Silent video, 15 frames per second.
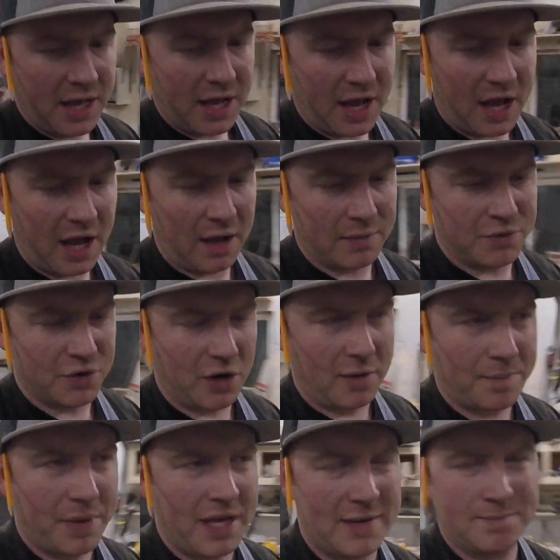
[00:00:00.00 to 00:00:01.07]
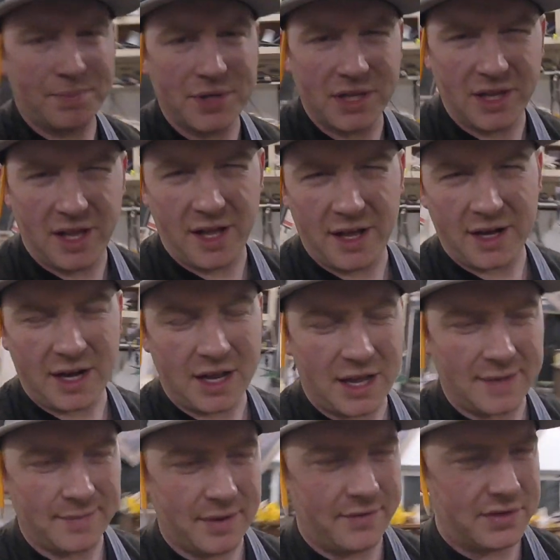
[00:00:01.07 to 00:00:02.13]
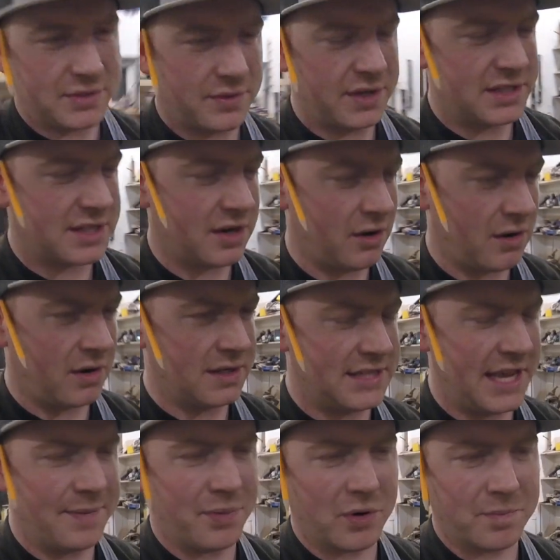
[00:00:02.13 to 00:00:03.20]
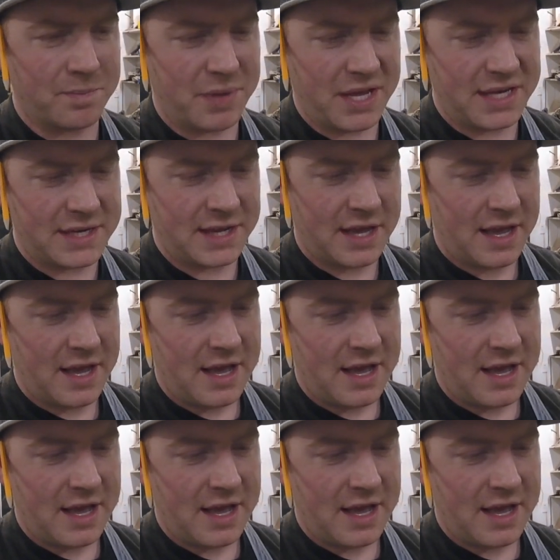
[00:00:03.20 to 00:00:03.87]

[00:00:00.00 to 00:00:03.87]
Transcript: draw pin plug, I believe is what it's called, or a tapered bit.